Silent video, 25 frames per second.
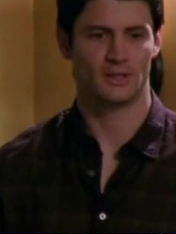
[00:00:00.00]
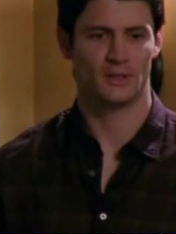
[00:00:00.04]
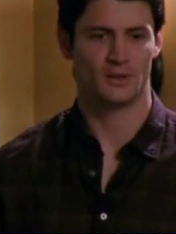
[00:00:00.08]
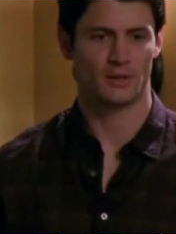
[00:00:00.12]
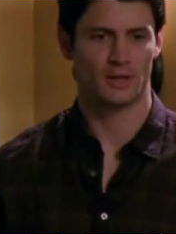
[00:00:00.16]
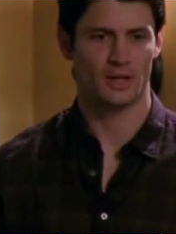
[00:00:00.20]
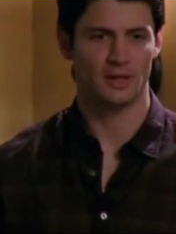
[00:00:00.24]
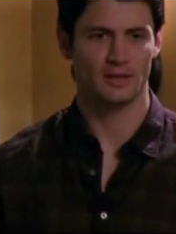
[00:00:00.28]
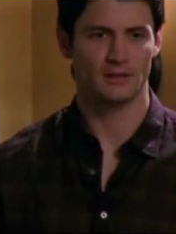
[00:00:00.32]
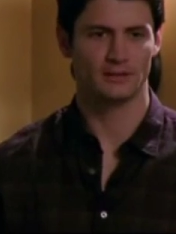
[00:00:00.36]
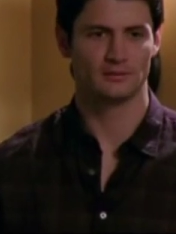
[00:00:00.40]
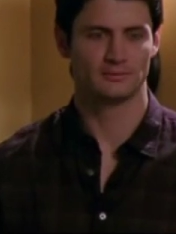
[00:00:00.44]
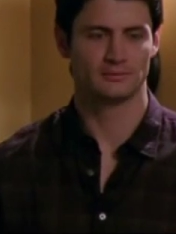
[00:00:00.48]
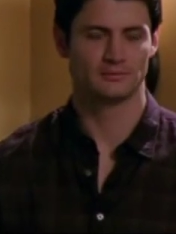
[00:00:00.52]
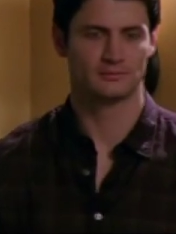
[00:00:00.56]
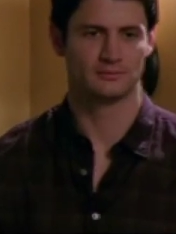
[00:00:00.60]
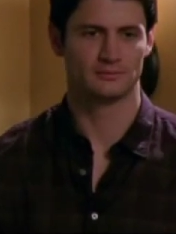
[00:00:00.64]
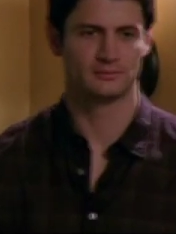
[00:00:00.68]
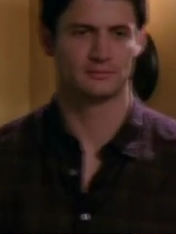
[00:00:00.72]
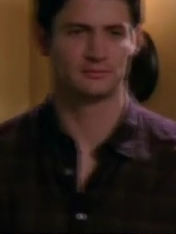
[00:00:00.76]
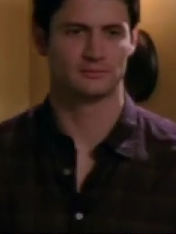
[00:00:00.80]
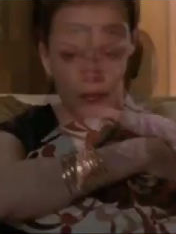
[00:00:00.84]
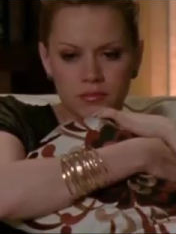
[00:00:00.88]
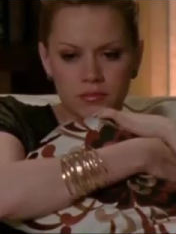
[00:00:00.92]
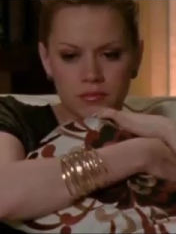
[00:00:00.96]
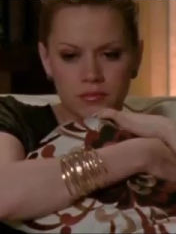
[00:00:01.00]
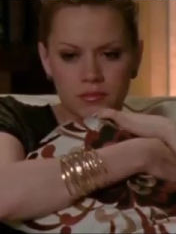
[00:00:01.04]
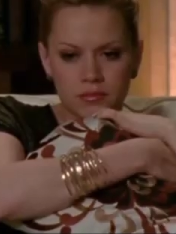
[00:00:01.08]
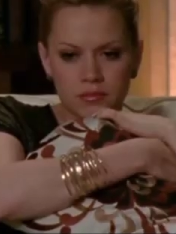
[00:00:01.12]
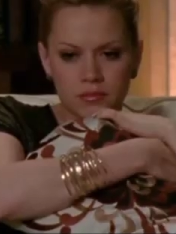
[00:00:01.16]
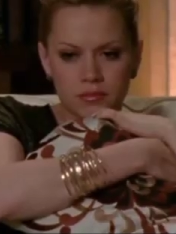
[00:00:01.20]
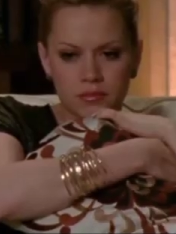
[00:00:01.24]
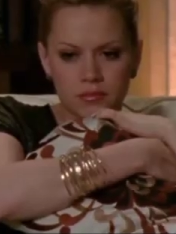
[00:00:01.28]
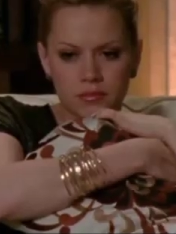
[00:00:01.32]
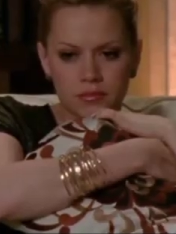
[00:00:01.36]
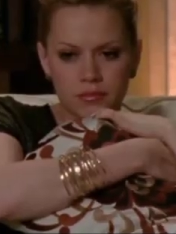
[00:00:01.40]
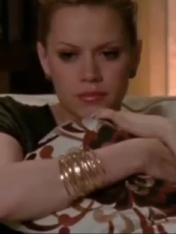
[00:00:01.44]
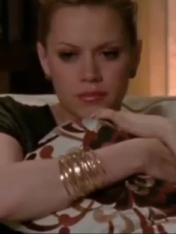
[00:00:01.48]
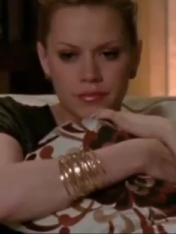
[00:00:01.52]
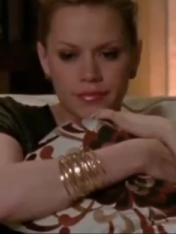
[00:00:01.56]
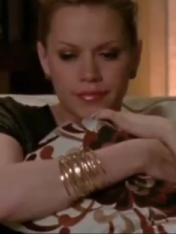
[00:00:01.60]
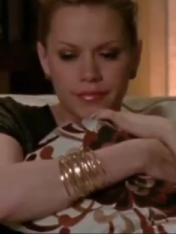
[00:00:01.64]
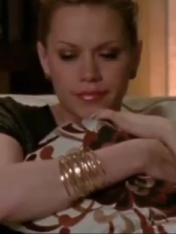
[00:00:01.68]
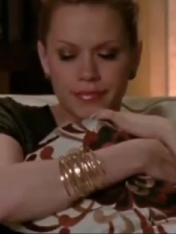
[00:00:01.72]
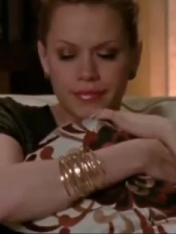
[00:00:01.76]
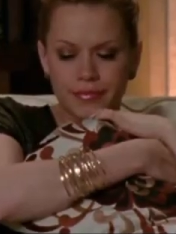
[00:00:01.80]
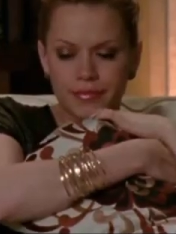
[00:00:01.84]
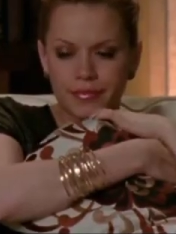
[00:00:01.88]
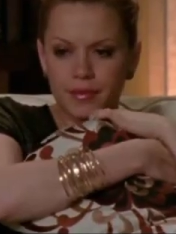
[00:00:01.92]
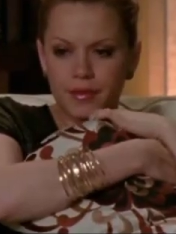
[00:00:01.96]
You okay?
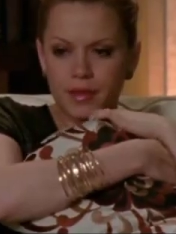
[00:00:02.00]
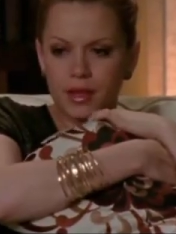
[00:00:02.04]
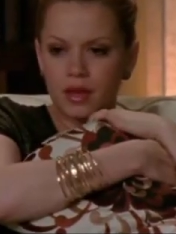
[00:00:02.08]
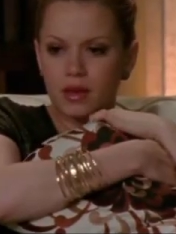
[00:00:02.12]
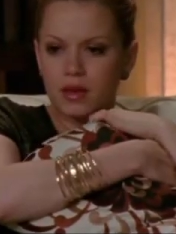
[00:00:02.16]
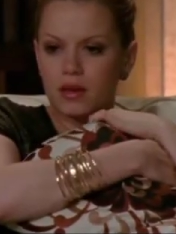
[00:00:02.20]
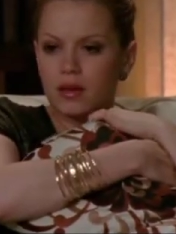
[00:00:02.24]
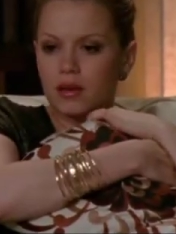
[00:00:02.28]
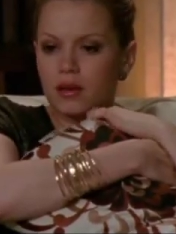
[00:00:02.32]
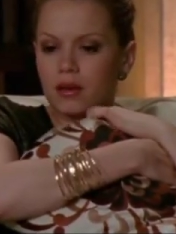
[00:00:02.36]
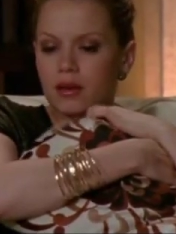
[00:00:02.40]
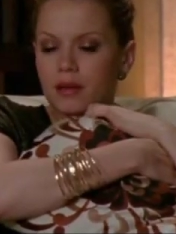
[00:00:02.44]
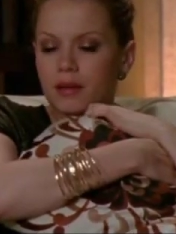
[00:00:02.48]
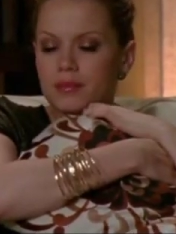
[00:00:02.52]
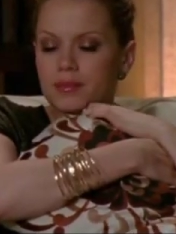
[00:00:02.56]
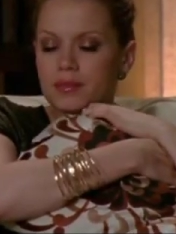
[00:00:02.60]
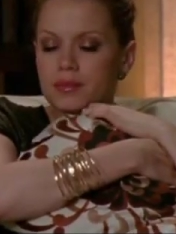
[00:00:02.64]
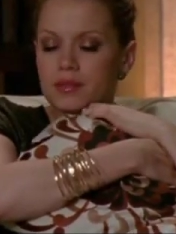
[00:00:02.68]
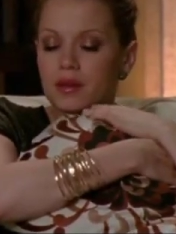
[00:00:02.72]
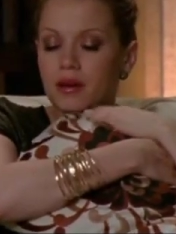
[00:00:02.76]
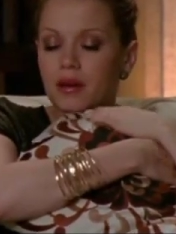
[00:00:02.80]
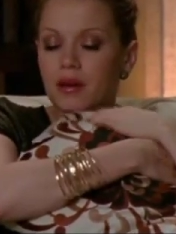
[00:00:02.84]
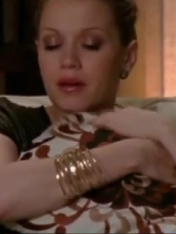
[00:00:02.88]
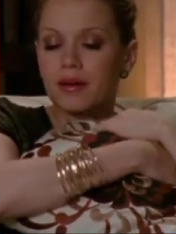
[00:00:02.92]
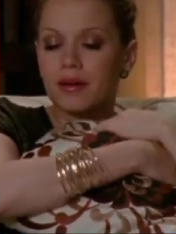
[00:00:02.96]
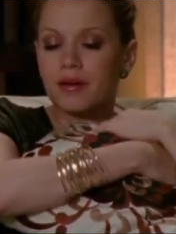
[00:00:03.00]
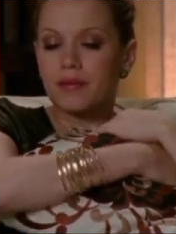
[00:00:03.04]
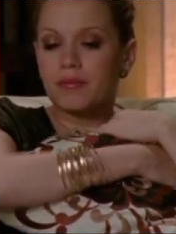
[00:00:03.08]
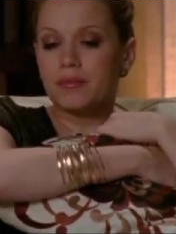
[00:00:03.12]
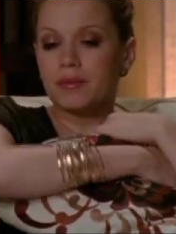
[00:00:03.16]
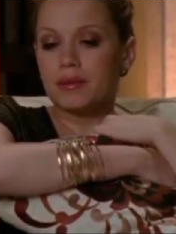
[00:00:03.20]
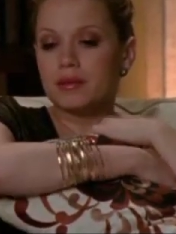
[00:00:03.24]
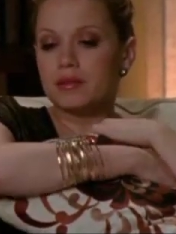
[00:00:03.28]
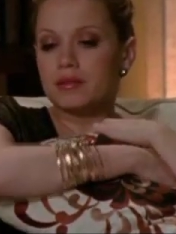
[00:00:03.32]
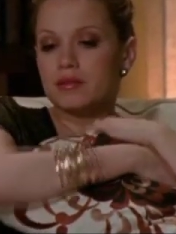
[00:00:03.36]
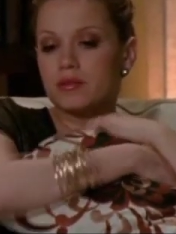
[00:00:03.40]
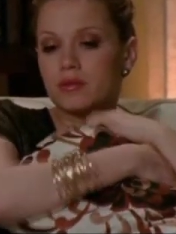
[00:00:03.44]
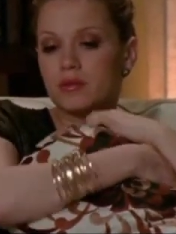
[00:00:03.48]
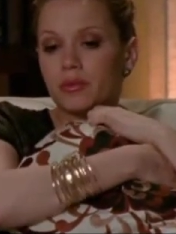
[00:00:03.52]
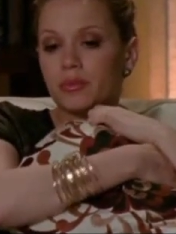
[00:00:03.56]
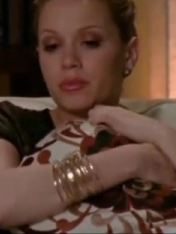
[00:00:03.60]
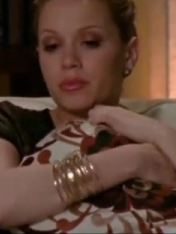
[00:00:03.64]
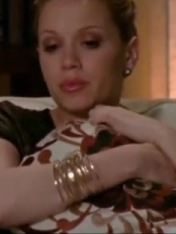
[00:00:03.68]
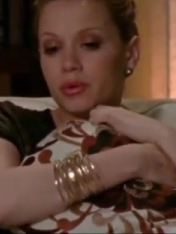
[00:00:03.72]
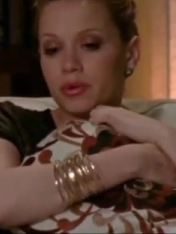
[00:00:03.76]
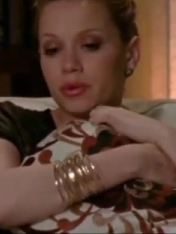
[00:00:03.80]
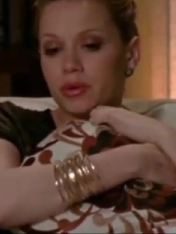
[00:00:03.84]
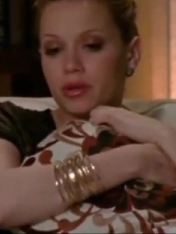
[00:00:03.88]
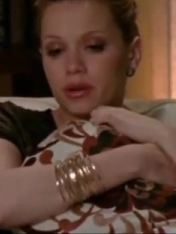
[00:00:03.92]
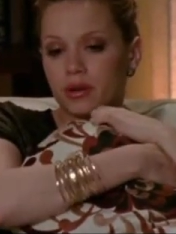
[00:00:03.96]
I'm sorry I've been so
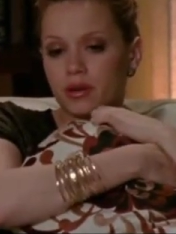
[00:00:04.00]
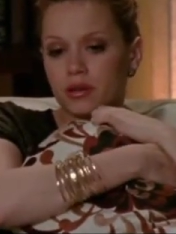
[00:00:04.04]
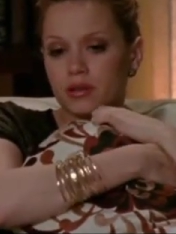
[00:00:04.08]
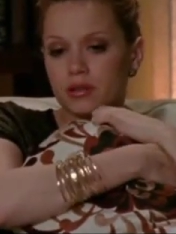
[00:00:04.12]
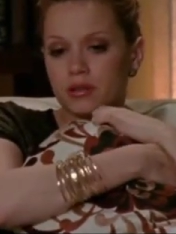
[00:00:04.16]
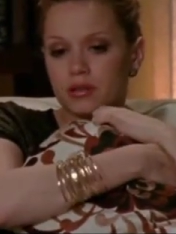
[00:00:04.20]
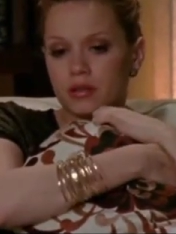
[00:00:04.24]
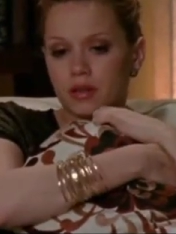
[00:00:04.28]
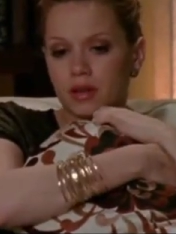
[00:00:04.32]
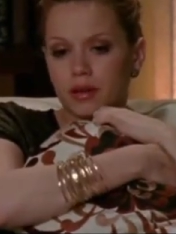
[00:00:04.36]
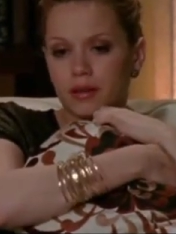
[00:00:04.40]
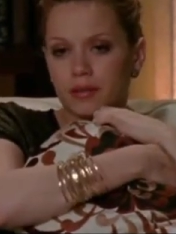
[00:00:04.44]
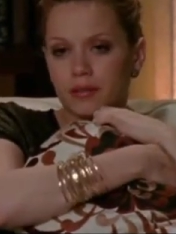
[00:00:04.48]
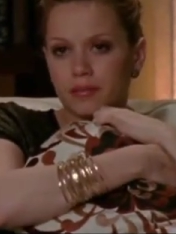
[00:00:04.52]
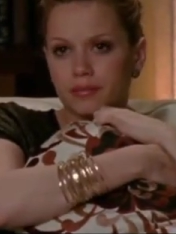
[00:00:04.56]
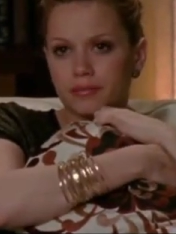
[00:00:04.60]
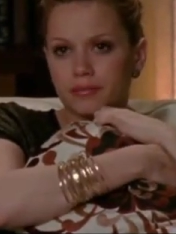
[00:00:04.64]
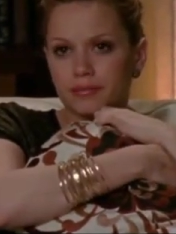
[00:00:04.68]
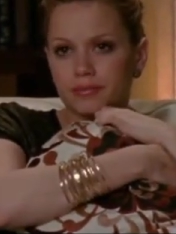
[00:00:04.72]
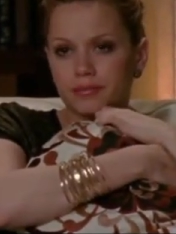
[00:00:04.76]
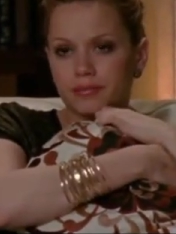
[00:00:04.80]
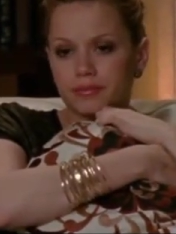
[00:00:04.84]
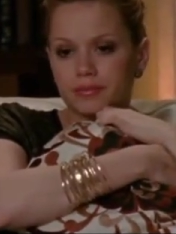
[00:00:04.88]
moody all the time.